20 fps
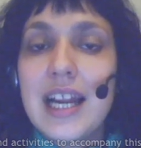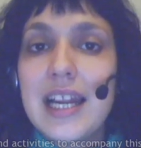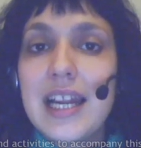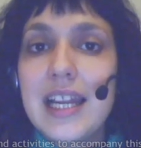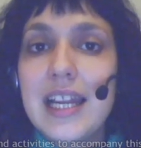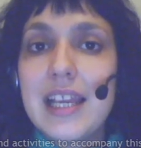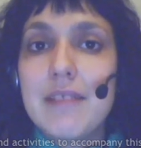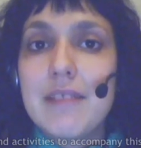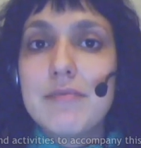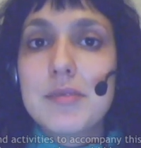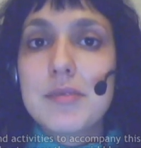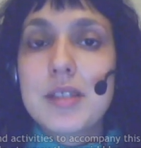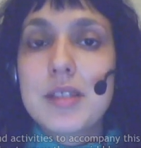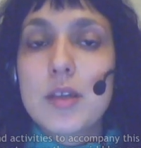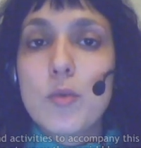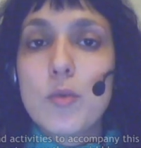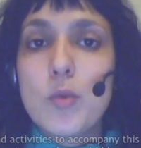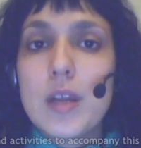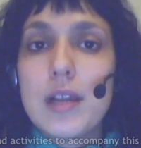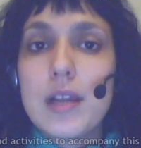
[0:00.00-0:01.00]

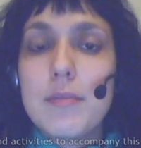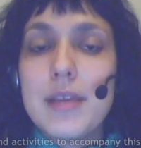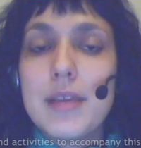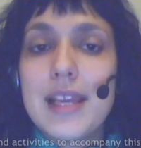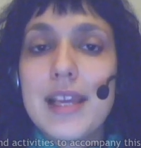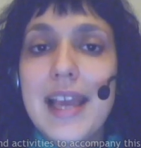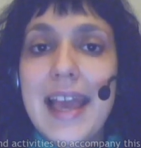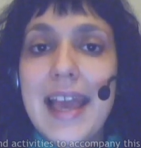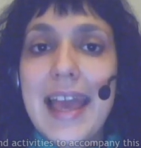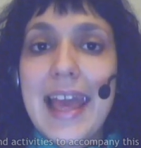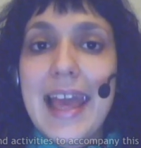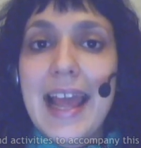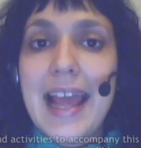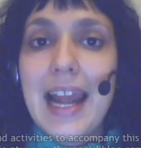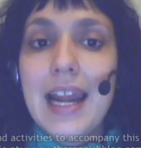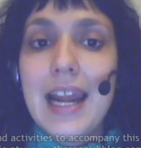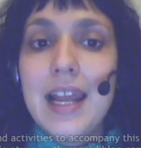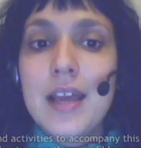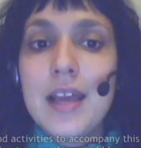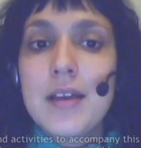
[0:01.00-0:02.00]
lives will be
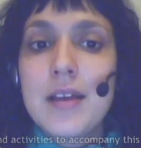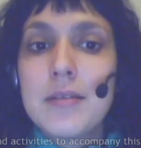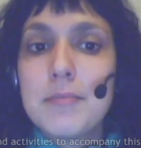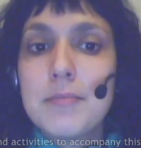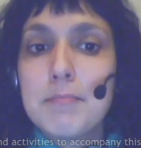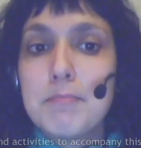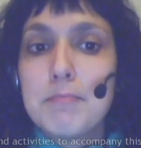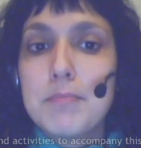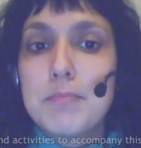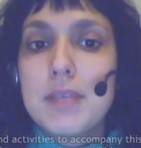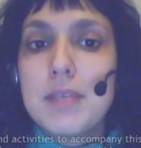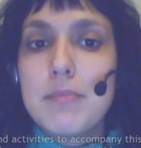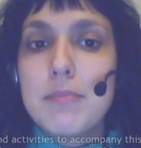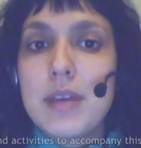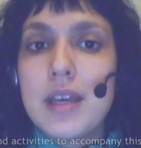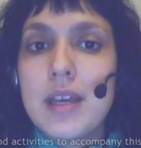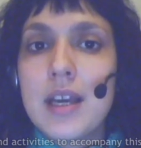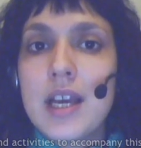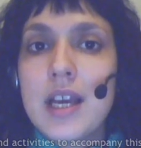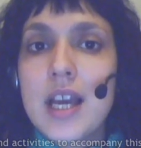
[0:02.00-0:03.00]
él
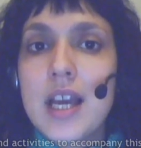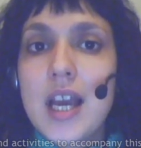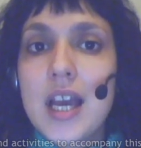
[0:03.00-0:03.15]
vive,